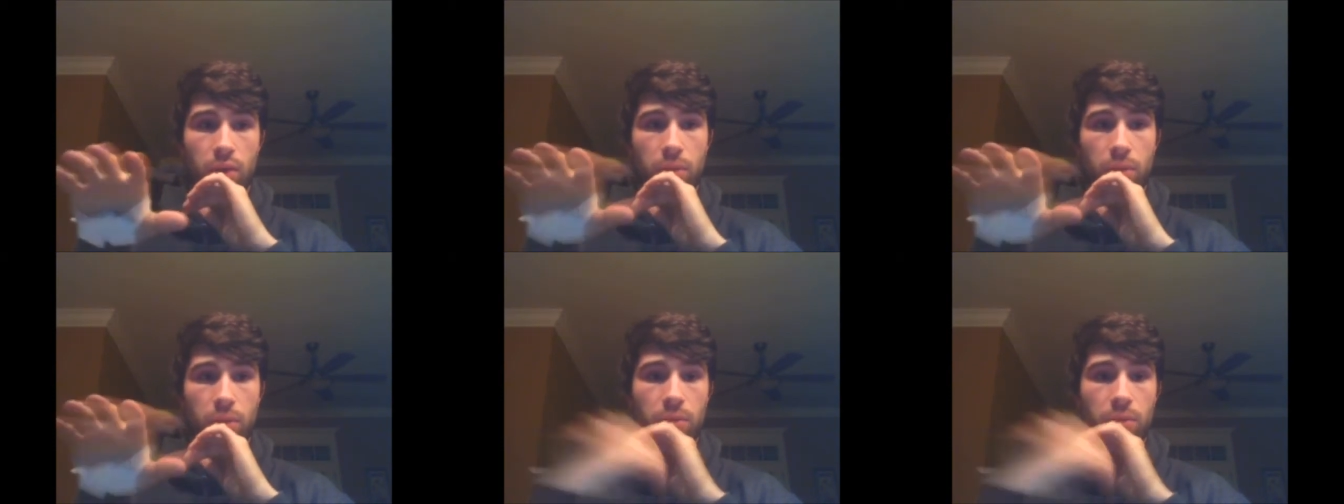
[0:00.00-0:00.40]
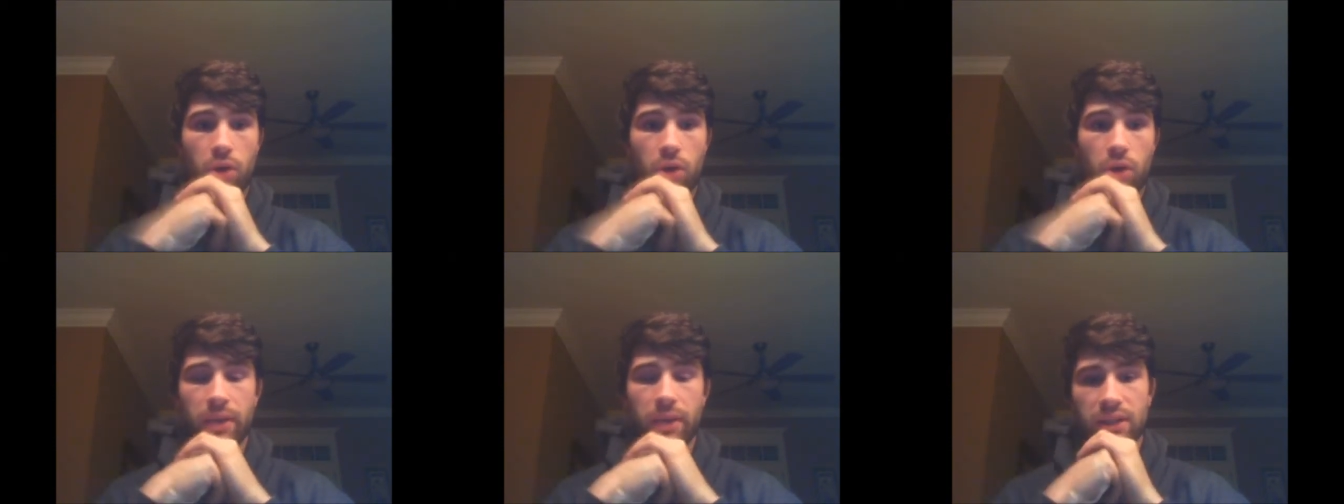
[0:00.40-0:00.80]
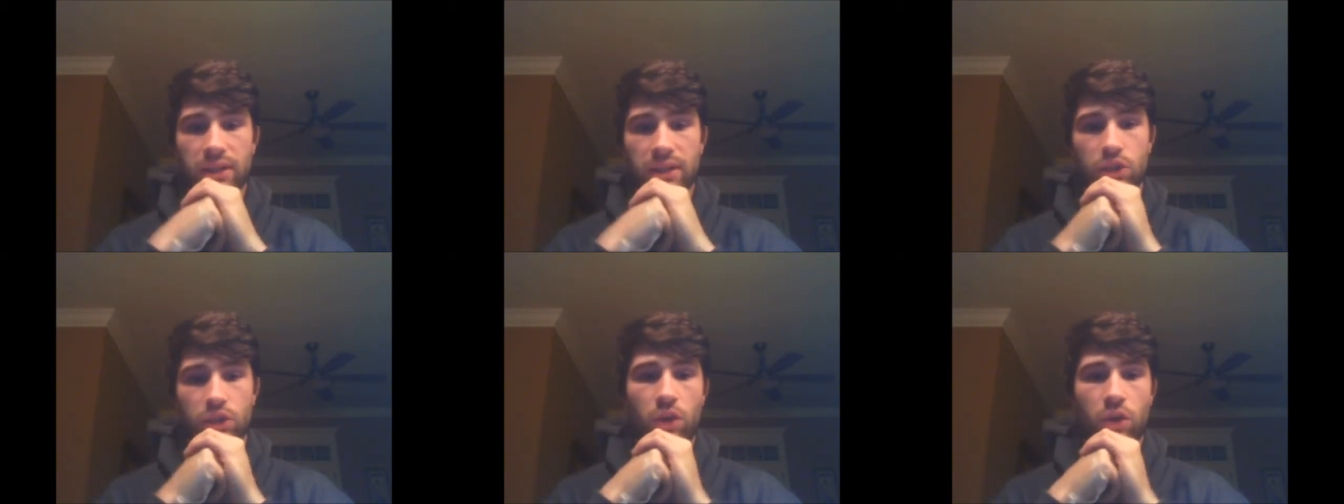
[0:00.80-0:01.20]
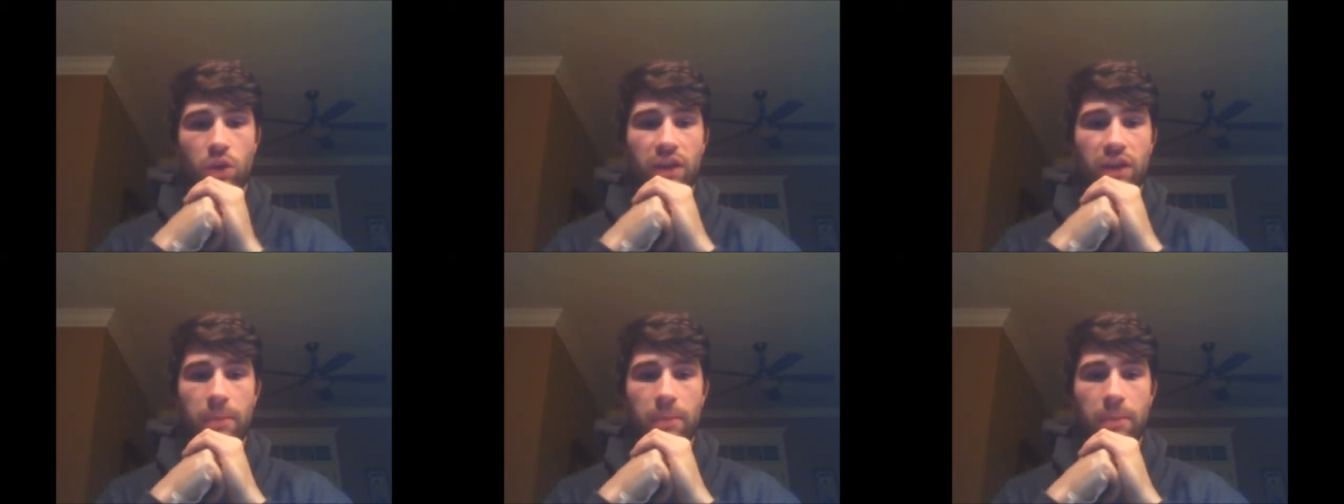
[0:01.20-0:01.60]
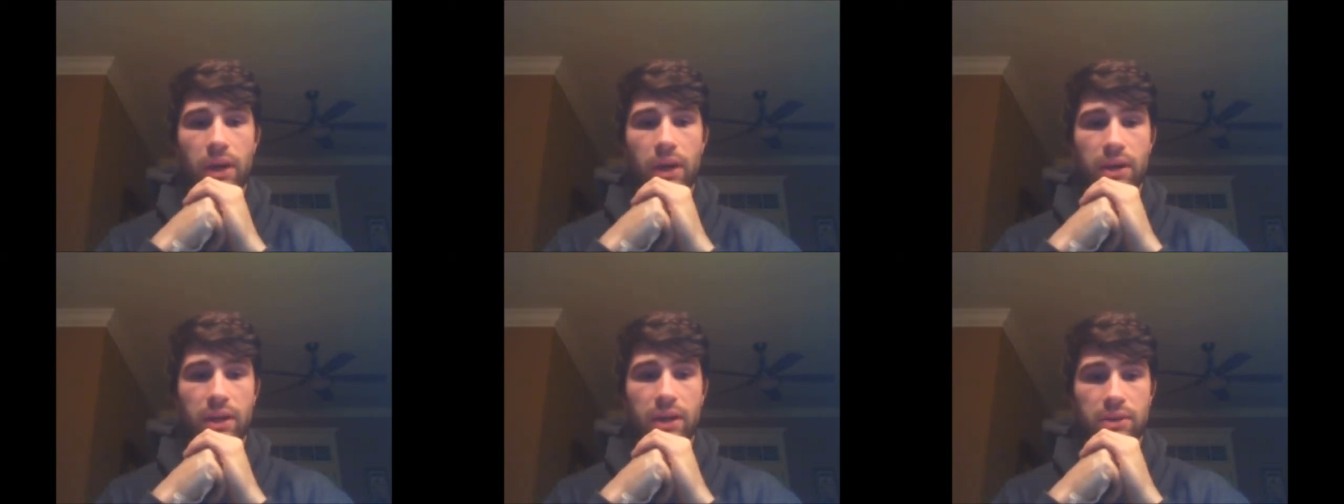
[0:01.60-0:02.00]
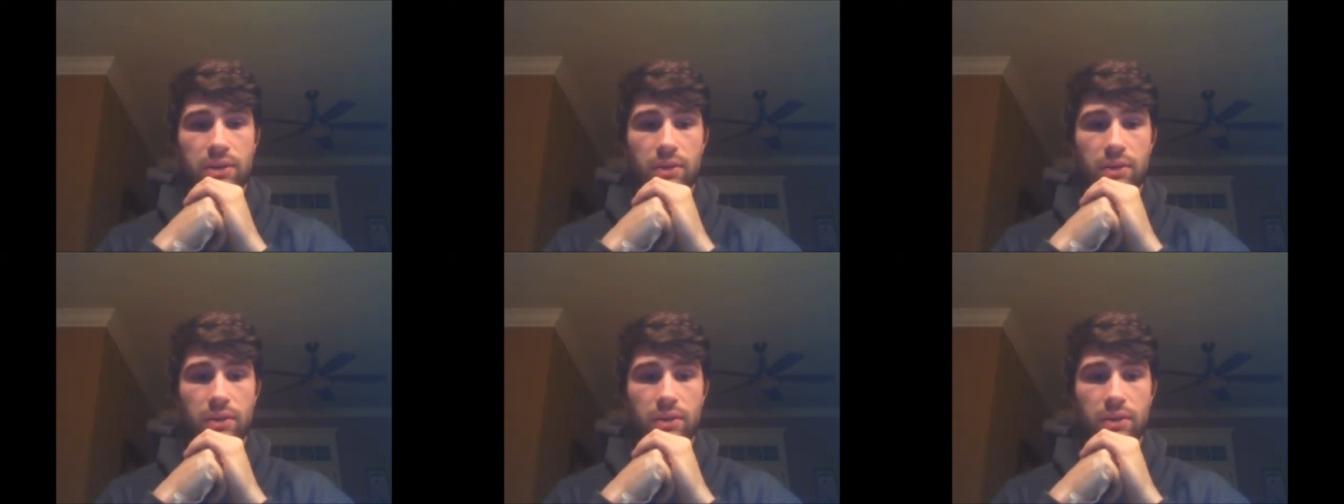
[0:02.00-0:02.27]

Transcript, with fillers: bookmark, basically 25 bucks